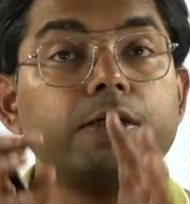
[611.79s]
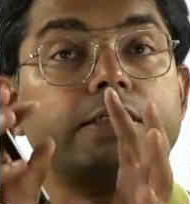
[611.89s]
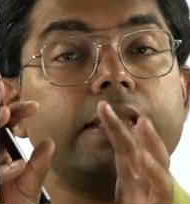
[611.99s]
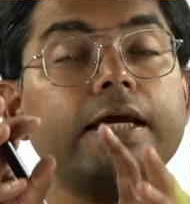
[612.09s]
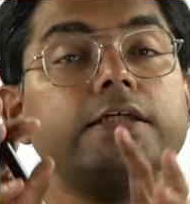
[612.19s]

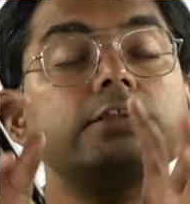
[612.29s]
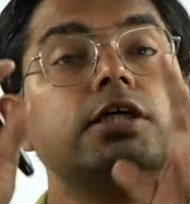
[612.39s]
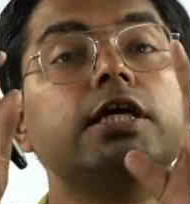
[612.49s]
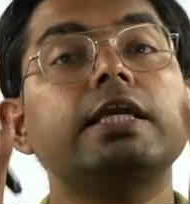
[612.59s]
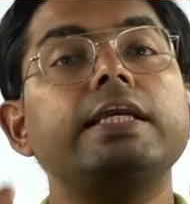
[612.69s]
but there is
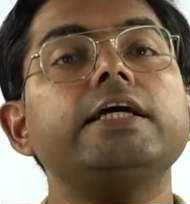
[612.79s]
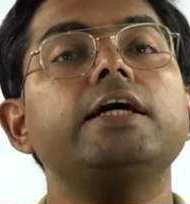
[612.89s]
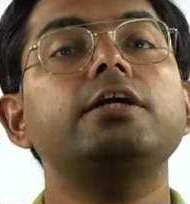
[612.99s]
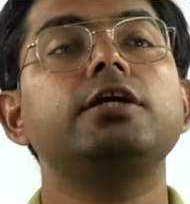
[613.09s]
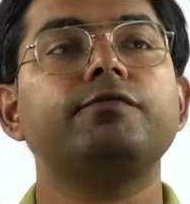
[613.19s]
a
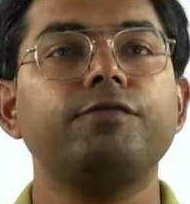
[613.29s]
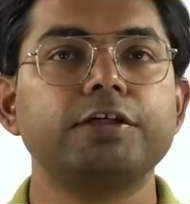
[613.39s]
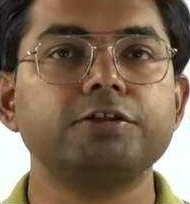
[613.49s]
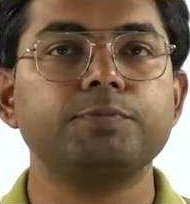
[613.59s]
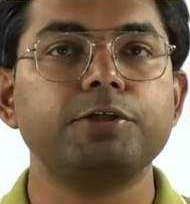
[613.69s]
clear difference